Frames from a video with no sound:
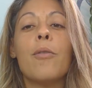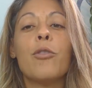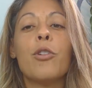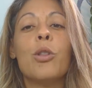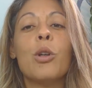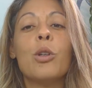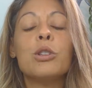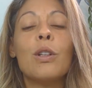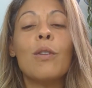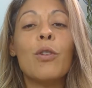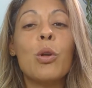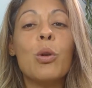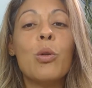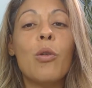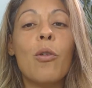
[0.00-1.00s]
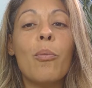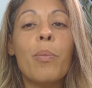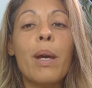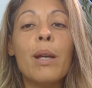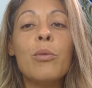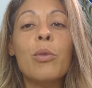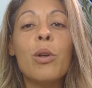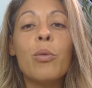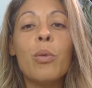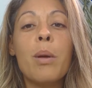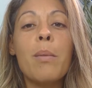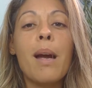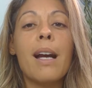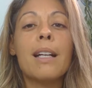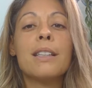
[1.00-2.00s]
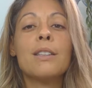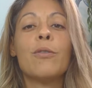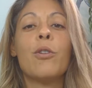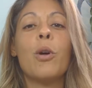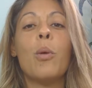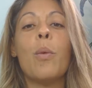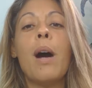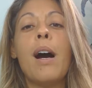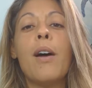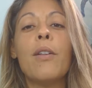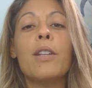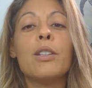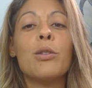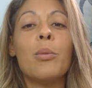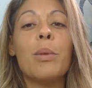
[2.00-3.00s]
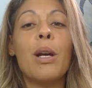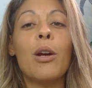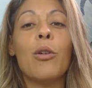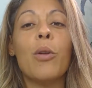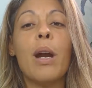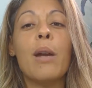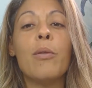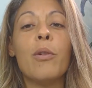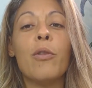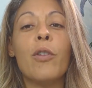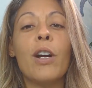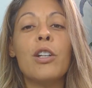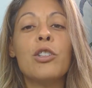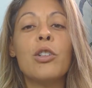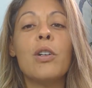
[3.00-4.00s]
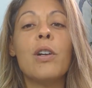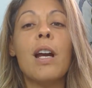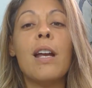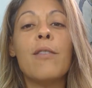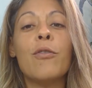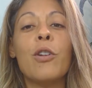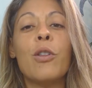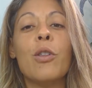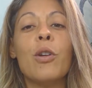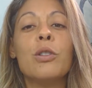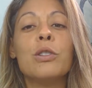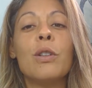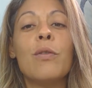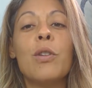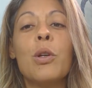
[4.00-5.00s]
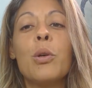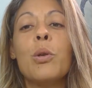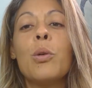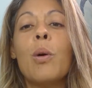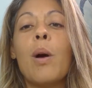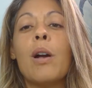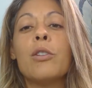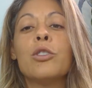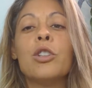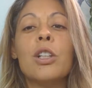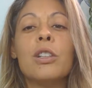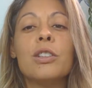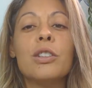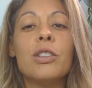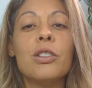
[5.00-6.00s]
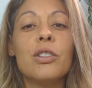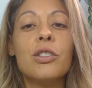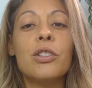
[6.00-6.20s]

For those of you who have been with REMAX for a while, this will be a great refresher, and for those of you who are just